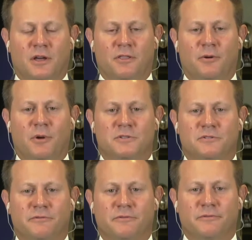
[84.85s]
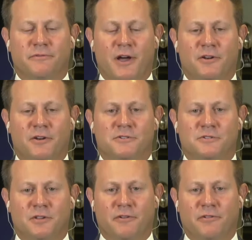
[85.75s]
they're a bunch of fighters,
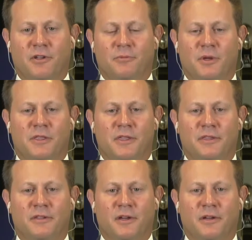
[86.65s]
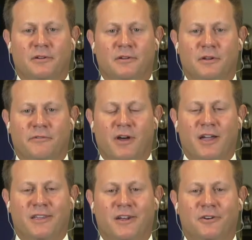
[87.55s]
tough young men that of
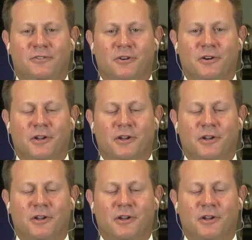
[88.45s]
high character.